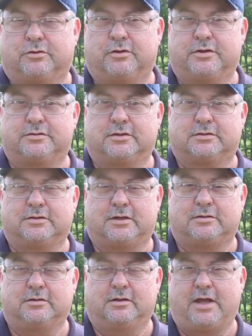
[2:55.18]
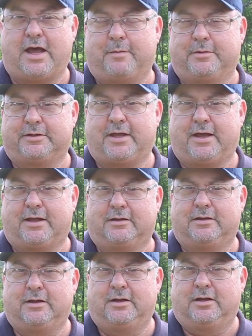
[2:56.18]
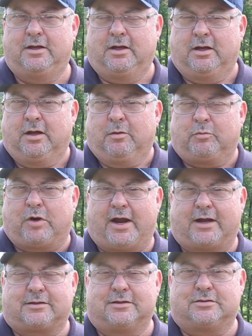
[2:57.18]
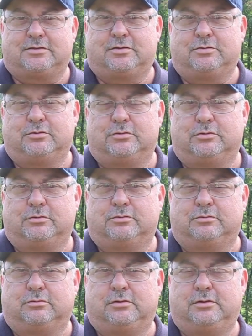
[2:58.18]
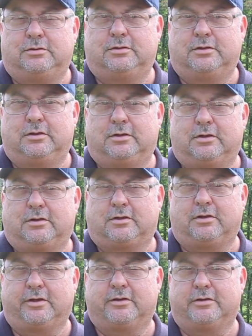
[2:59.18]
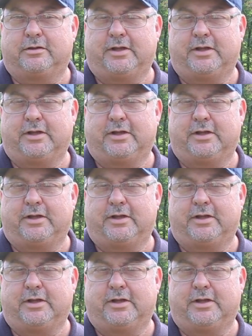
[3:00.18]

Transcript: early successional habitat practice to clear the